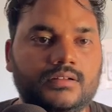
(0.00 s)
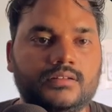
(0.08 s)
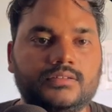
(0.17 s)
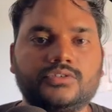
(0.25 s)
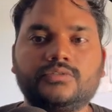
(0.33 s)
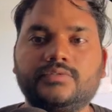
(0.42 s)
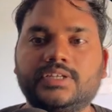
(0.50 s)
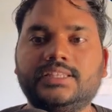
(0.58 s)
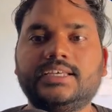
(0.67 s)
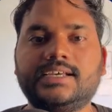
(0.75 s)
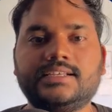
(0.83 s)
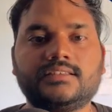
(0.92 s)
So
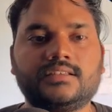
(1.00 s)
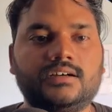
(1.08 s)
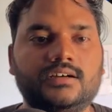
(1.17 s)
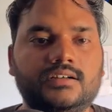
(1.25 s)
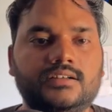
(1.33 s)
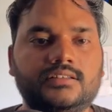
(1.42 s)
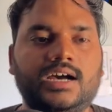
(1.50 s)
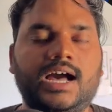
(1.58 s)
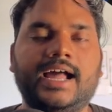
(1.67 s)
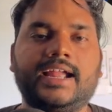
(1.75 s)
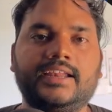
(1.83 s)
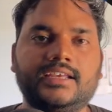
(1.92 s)
with this, the
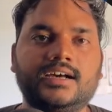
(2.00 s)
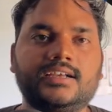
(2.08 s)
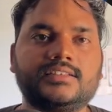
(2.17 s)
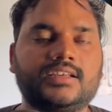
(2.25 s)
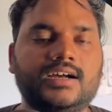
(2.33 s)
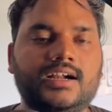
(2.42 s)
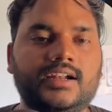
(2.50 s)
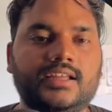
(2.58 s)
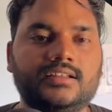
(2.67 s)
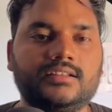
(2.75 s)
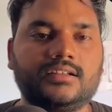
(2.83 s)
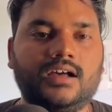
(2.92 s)
ideas
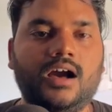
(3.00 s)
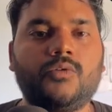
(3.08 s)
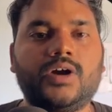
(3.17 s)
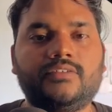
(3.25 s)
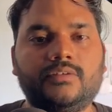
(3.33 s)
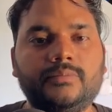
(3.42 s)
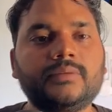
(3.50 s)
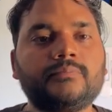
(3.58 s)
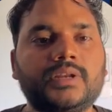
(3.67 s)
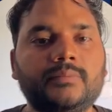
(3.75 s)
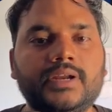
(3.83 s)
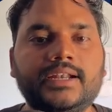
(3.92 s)
regarding how I will be
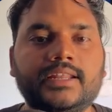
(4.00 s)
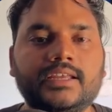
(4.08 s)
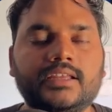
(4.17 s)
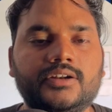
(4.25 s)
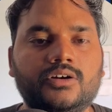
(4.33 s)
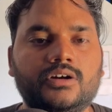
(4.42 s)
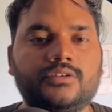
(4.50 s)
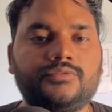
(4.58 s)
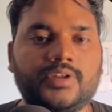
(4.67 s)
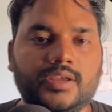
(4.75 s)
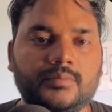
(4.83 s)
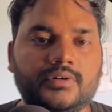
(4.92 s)
implementing it on
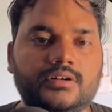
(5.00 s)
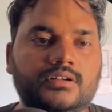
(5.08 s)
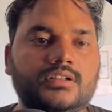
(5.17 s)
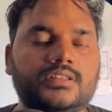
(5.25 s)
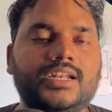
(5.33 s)
Framer,